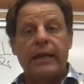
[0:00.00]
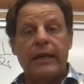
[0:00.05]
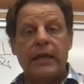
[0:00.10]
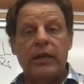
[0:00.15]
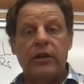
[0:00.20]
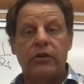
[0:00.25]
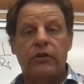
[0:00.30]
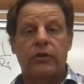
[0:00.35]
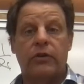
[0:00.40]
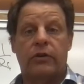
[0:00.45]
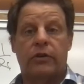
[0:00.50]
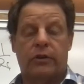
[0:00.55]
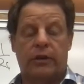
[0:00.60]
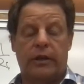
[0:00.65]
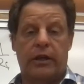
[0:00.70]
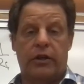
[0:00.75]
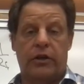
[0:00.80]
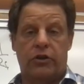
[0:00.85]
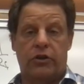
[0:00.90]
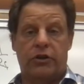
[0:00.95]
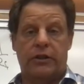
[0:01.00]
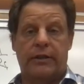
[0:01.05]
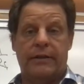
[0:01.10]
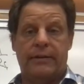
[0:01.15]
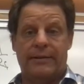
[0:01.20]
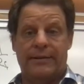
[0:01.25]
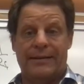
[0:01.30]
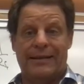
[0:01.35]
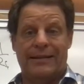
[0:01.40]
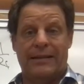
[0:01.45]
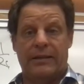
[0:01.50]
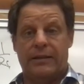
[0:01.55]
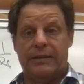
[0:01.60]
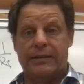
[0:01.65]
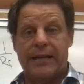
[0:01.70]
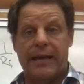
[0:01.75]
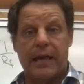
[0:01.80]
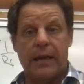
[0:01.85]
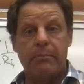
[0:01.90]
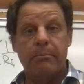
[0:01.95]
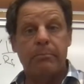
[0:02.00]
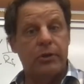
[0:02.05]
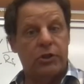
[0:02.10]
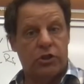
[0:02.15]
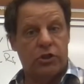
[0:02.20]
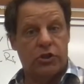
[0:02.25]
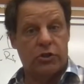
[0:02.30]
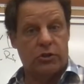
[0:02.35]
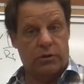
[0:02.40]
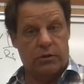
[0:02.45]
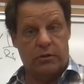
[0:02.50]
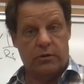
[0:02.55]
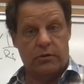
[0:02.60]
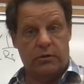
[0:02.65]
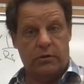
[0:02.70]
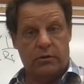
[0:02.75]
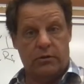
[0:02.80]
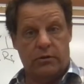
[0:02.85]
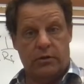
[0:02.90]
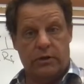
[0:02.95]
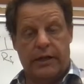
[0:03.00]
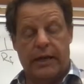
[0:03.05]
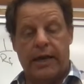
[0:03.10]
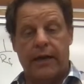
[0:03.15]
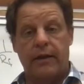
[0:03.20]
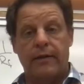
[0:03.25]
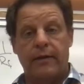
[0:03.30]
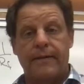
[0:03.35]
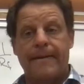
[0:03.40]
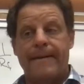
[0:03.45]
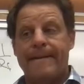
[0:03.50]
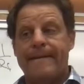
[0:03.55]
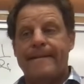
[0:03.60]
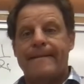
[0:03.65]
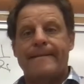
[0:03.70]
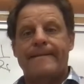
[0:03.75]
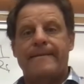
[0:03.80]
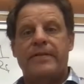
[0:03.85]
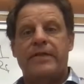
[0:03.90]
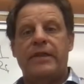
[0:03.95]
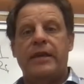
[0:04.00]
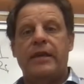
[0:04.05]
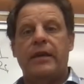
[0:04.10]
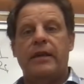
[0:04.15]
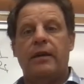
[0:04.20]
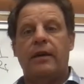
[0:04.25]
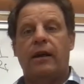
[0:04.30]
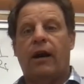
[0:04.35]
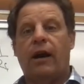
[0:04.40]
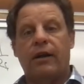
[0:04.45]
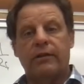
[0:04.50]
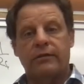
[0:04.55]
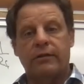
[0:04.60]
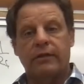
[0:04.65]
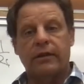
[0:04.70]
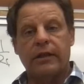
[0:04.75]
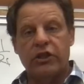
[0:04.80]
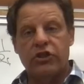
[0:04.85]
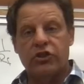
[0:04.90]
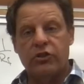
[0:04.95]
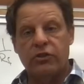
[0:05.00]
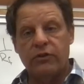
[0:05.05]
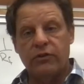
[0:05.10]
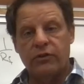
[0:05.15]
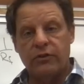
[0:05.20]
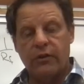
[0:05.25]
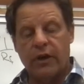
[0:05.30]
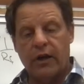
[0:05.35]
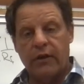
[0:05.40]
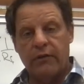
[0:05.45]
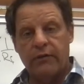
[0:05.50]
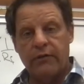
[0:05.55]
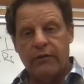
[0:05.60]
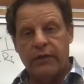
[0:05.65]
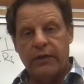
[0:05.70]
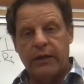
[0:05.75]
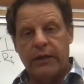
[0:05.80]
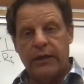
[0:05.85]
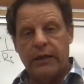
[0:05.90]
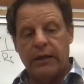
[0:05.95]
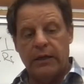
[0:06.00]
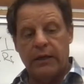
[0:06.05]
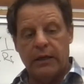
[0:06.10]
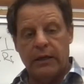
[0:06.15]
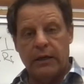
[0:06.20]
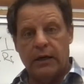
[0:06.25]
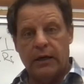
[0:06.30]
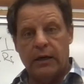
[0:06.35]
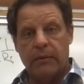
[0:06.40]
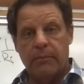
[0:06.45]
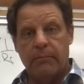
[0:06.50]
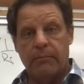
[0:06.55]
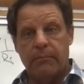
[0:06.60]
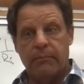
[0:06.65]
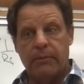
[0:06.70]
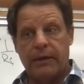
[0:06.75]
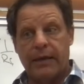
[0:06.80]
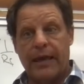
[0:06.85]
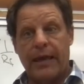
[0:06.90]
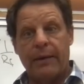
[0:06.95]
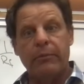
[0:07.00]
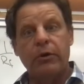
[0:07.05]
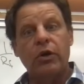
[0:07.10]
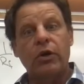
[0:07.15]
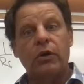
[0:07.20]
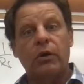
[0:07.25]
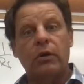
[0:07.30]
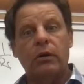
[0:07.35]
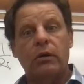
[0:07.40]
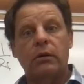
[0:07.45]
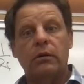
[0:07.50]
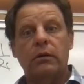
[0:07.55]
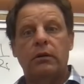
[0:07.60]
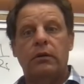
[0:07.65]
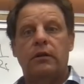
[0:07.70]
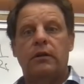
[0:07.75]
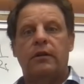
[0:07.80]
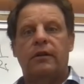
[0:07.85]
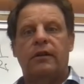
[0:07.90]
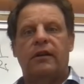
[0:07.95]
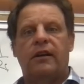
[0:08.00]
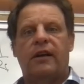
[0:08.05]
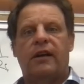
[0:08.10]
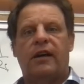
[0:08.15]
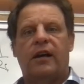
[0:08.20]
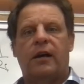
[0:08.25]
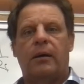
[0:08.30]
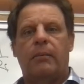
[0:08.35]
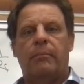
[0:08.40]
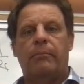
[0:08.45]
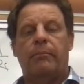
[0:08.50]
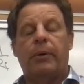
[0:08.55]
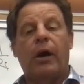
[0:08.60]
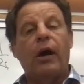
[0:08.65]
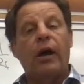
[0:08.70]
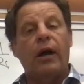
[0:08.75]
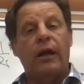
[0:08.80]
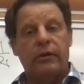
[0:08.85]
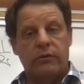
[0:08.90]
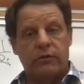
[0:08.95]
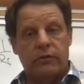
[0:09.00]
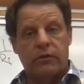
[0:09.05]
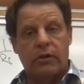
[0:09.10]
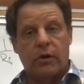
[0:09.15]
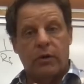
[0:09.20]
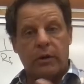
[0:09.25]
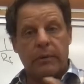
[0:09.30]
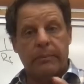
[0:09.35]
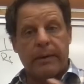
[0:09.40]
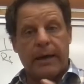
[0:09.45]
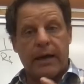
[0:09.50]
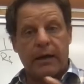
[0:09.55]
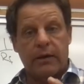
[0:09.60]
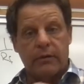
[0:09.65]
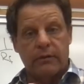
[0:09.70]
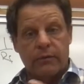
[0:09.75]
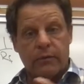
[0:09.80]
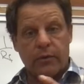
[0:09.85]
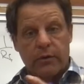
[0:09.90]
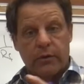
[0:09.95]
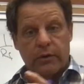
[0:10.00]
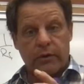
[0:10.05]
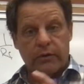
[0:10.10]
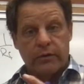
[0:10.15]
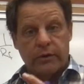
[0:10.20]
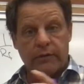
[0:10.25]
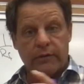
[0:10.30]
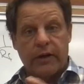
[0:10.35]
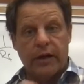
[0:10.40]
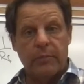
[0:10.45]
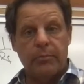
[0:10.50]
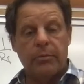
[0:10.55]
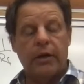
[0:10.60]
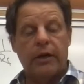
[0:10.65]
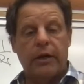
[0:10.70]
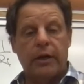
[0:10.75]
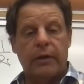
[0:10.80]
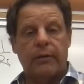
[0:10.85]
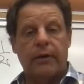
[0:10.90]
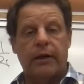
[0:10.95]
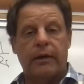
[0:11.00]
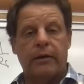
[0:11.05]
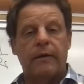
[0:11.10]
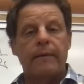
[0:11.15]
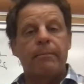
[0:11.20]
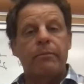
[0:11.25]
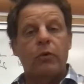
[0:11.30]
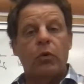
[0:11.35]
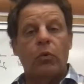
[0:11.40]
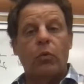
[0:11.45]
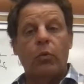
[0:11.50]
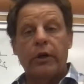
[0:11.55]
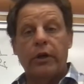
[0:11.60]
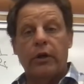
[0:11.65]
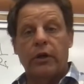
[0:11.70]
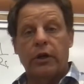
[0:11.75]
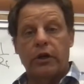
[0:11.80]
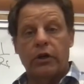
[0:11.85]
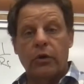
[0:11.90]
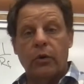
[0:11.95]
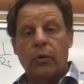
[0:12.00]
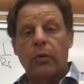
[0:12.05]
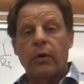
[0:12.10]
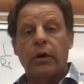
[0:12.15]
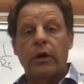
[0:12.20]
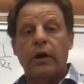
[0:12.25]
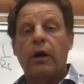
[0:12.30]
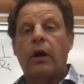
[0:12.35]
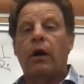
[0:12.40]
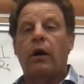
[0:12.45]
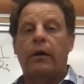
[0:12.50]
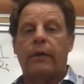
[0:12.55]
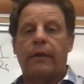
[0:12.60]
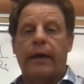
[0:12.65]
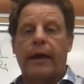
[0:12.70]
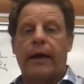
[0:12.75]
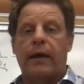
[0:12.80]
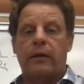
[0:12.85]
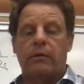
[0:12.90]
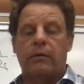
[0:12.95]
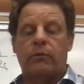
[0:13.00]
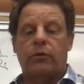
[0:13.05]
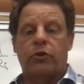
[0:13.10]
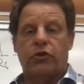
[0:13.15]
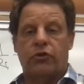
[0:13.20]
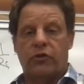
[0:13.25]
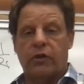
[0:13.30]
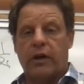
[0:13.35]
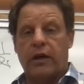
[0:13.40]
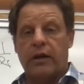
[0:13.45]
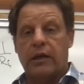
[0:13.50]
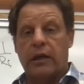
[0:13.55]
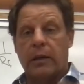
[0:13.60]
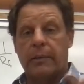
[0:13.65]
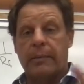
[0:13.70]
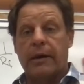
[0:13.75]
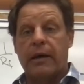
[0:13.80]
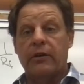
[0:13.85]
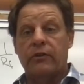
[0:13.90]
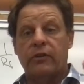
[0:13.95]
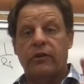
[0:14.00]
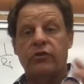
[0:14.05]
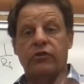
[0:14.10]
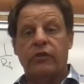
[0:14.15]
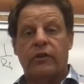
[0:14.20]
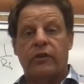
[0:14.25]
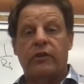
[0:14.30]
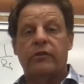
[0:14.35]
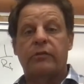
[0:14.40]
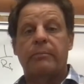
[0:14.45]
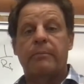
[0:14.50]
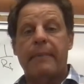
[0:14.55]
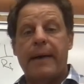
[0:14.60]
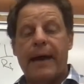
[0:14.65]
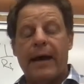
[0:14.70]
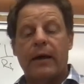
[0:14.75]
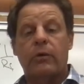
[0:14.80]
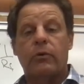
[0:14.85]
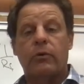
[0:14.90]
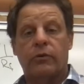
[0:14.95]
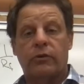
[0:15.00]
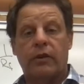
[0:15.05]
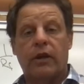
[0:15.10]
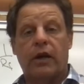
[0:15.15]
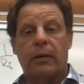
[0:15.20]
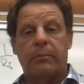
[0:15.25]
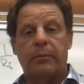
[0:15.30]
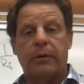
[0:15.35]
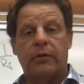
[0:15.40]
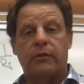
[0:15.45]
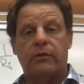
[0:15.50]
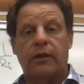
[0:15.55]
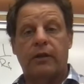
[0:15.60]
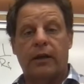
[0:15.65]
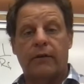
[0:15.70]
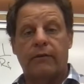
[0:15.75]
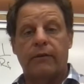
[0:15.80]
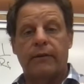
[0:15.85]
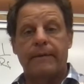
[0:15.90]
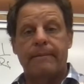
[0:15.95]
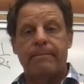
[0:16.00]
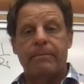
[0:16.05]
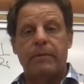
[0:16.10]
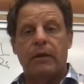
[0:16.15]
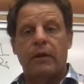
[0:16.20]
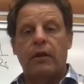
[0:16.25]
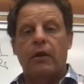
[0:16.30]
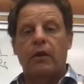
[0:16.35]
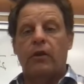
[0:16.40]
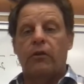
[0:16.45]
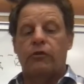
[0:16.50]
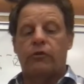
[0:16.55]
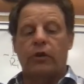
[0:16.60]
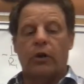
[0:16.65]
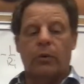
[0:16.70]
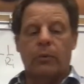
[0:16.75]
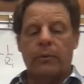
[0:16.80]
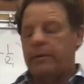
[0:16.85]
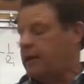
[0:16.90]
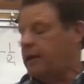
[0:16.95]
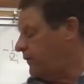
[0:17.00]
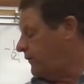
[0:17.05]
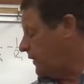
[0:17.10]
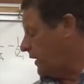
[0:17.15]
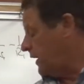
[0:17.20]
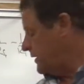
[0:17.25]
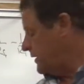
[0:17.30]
internal energy, temperature, okay? The oscillations of the chemical bonds going back and forth because they're vibrating around. We are ignoring all that. We're just talking about essentially this macroscopic stuff. So if I